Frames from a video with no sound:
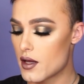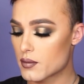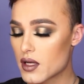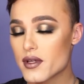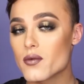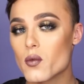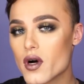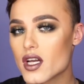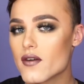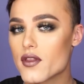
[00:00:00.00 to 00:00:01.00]
probably
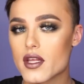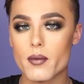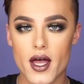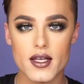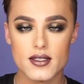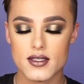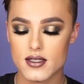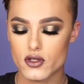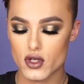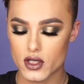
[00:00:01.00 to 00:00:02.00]
one of the best
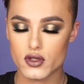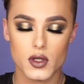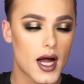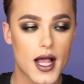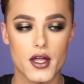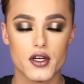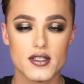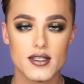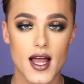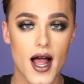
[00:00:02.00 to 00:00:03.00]
drugstore
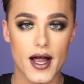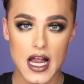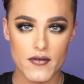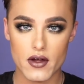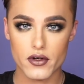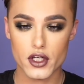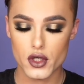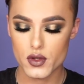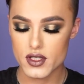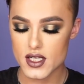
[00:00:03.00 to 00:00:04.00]
highlighters that I have ever
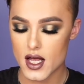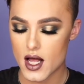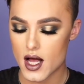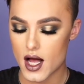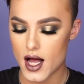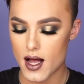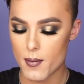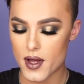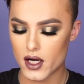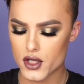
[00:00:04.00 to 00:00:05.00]
used.
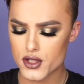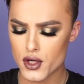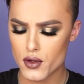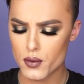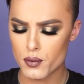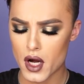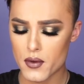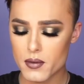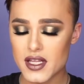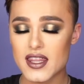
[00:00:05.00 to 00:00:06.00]
And also
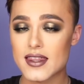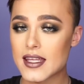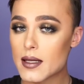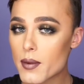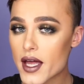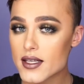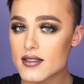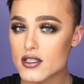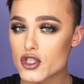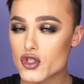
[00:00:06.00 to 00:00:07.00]
probably the
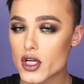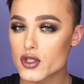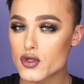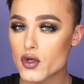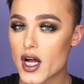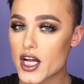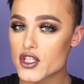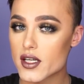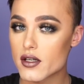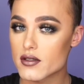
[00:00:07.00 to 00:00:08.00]
best drugstore
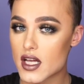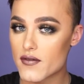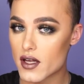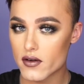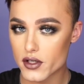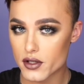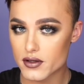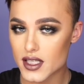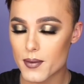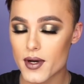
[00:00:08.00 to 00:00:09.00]
eyeshadows I've ever
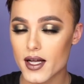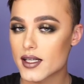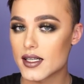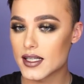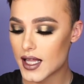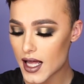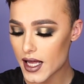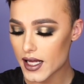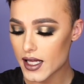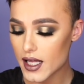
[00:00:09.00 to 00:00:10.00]
used. I'm not gonna
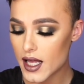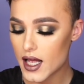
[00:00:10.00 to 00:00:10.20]
lie,